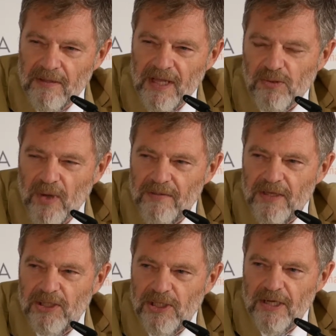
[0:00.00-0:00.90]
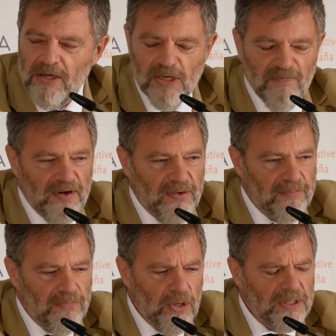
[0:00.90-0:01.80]
and that's why these years are very
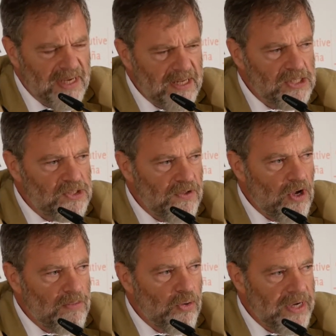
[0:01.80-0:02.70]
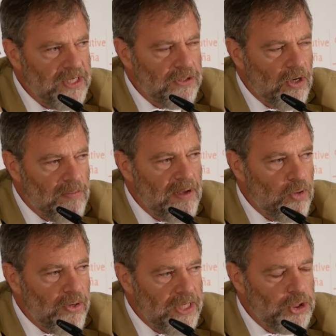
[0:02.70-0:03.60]
important, and also the
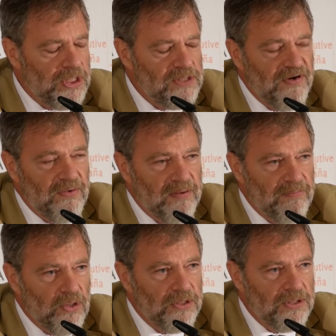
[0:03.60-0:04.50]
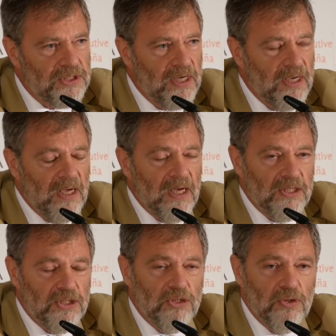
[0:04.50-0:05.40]
commemoration is very important
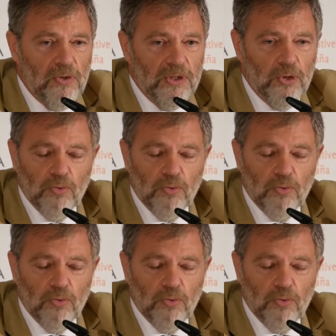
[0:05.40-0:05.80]
to